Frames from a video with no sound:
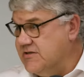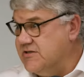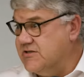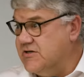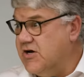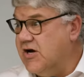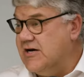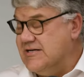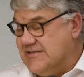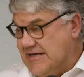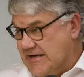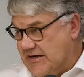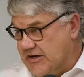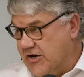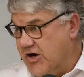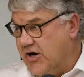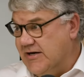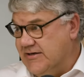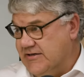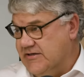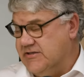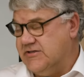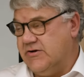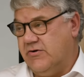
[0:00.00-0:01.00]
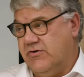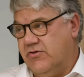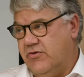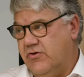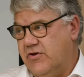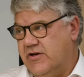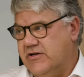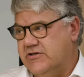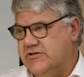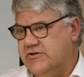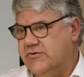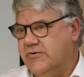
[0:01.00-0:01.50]
since 1990, so a
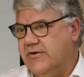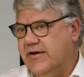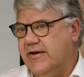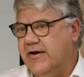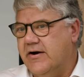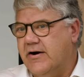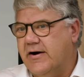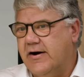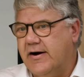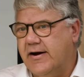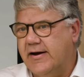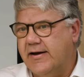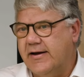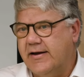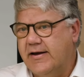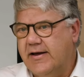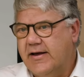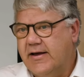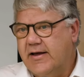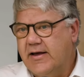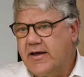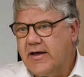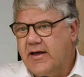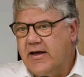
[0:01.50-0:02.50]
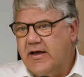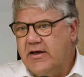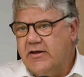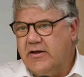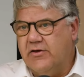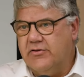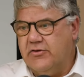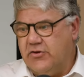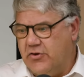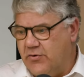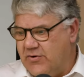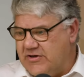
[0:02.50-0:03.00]
32-year high.
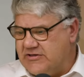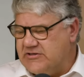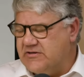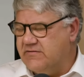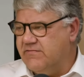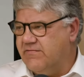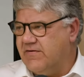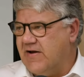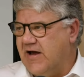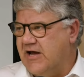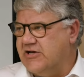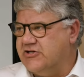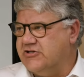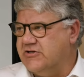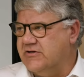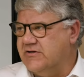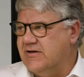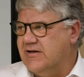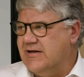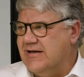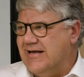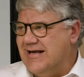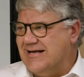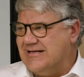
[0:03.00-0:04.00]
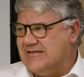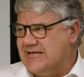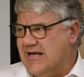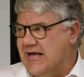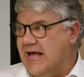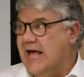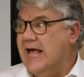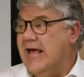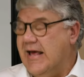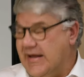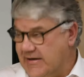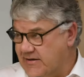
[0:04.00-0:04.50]
The US inflation
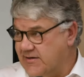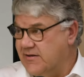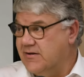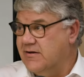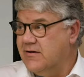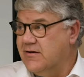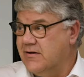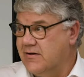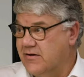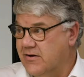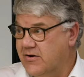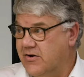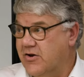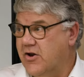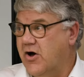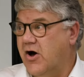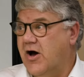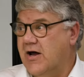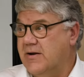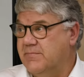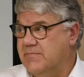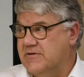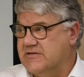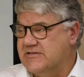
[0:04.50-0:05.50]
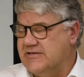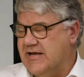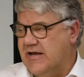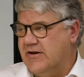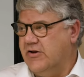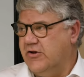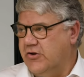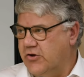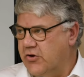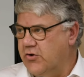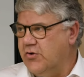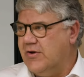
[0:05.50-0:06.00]
hit
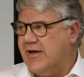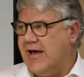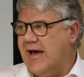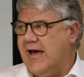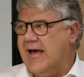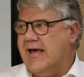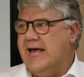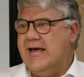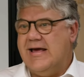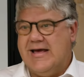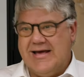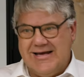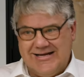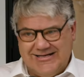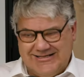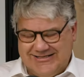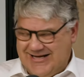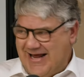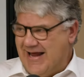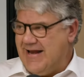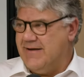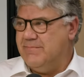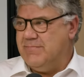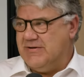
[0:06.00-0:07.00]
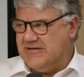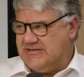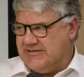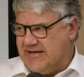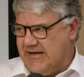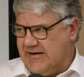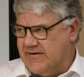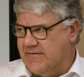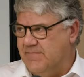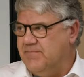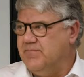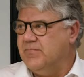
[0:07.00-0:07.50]
9%, UK
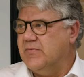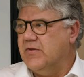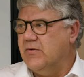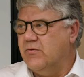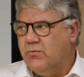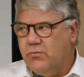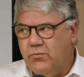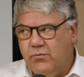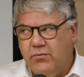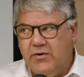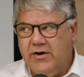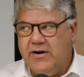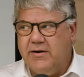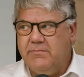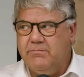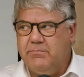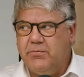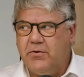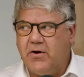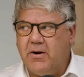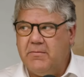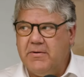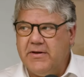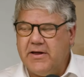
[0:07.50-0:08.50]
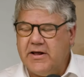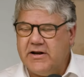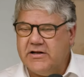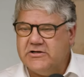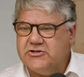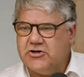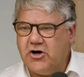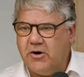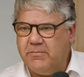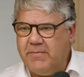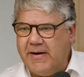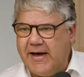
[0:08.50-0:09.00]
10%. We're probably going to
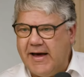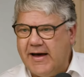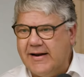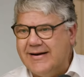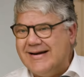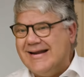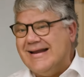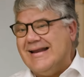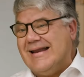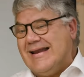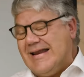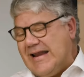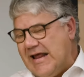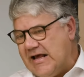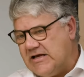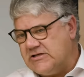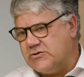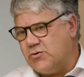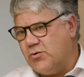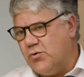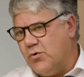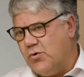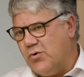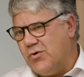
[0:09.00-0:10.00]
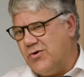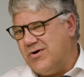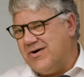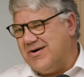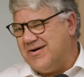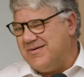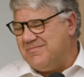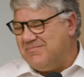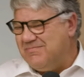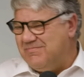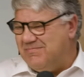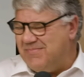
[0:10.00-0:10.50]
top out next quarter
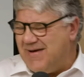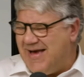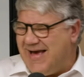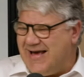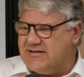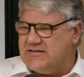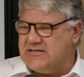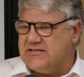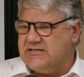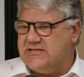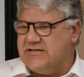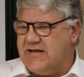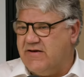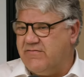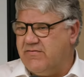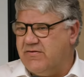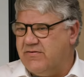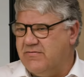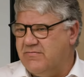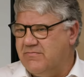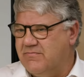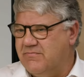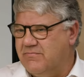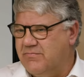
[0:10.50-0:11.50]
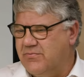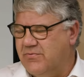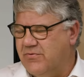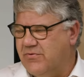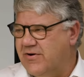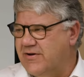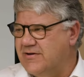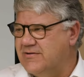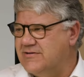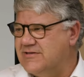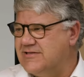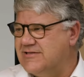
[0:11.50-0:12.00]
at about 7.7,
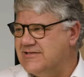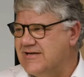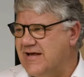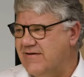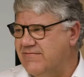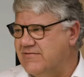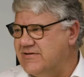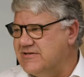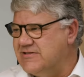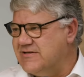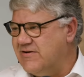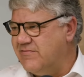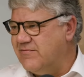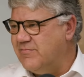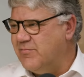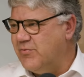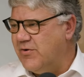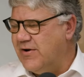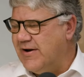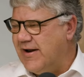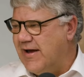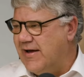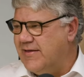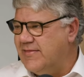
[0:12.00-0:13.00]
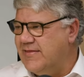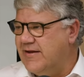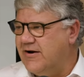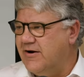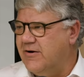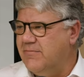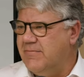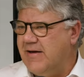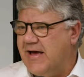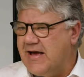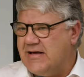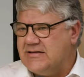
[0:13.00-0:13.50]
7.8
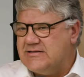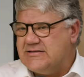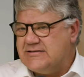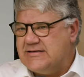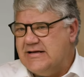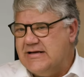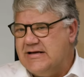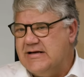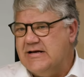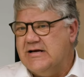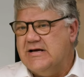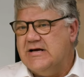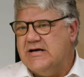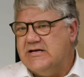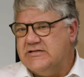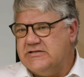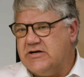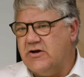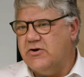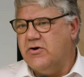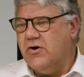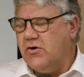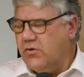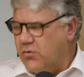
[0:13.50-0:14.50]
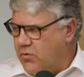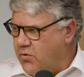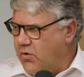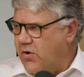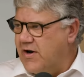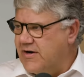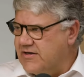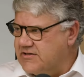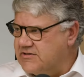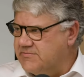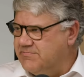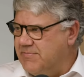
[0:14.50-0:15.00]
thereabouts. So not
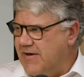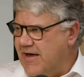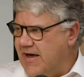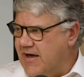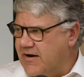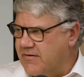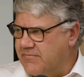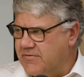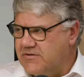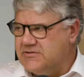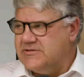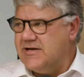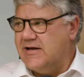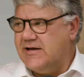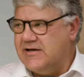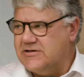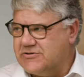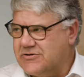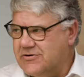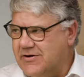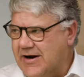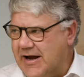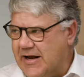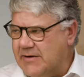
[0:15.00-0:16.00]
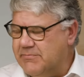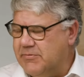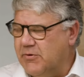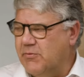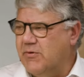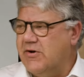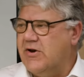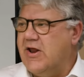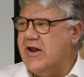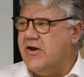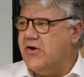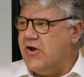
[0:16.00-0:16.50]
quite as bad. I'm not saying it's great, but
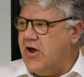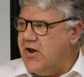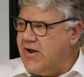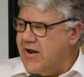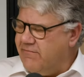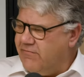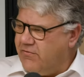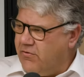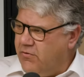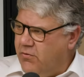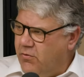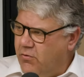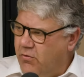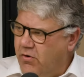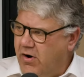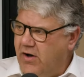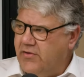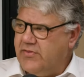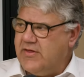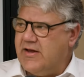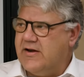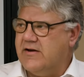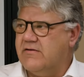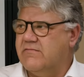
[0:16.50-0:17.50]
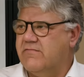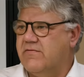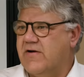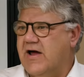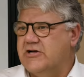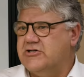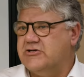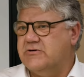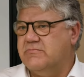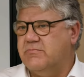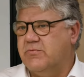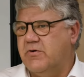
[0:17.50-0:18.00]
we don't have quite that
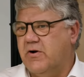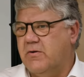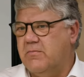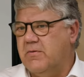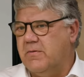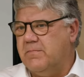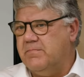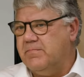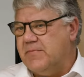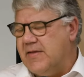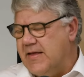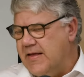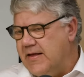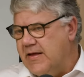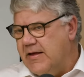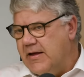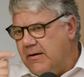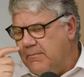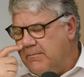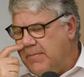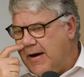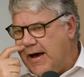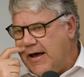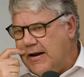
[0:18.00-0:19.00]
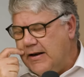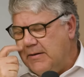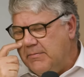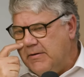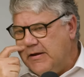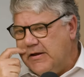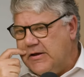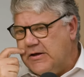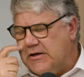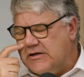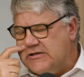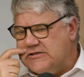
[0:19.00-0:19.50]
inflation problem, partly
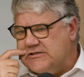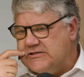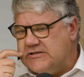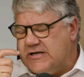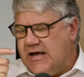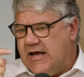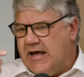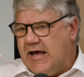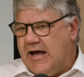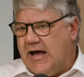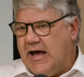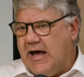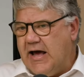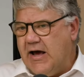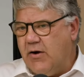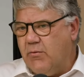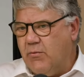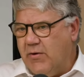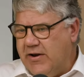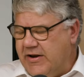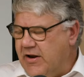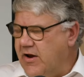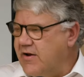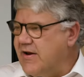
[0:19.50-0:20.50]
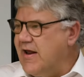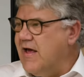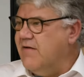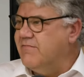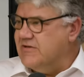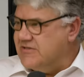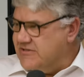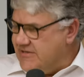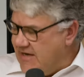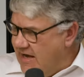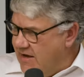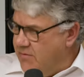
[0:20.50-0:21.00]
because we don't have
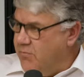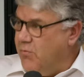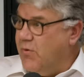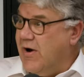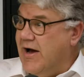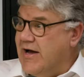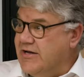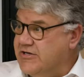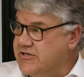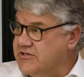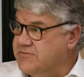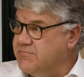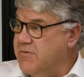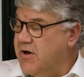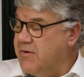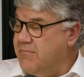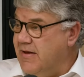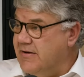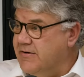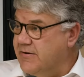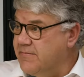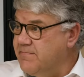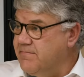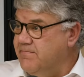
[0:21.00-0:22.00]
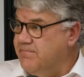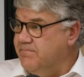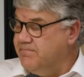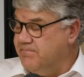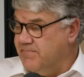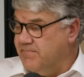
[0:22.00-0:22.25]
the same wages momentum,